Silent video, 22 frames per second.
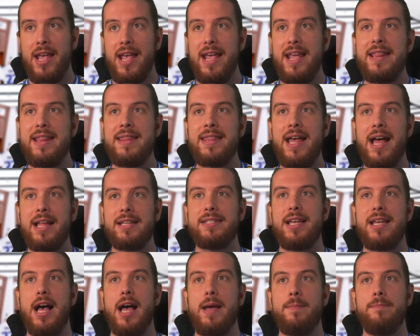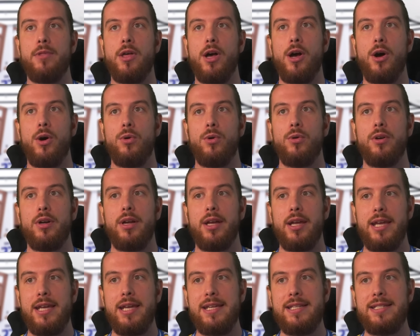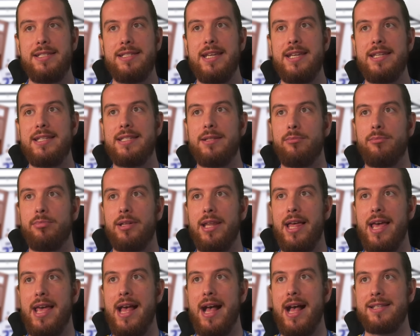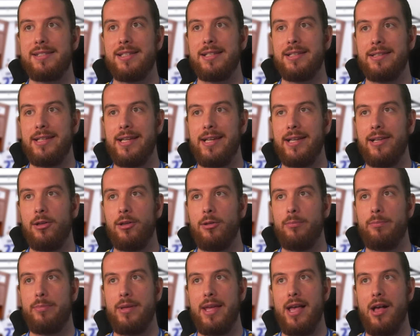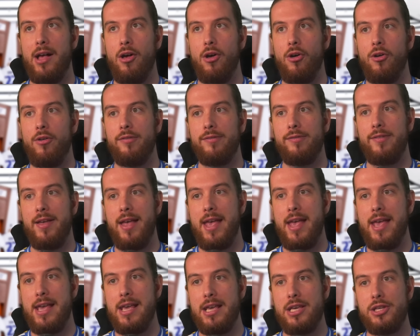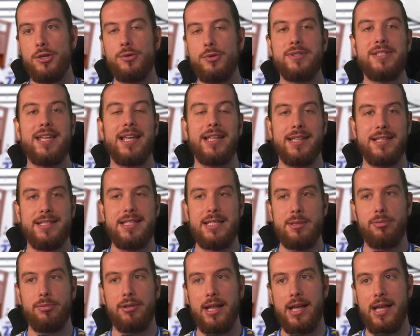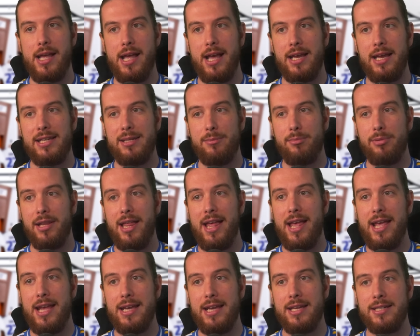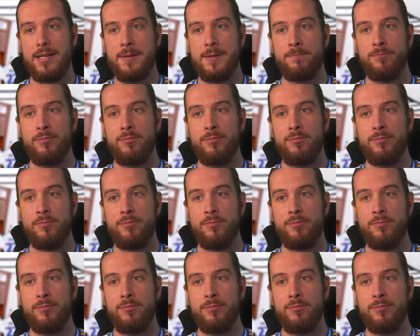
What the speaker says: In that time, though, he did play as a little bit of a utility player, and he played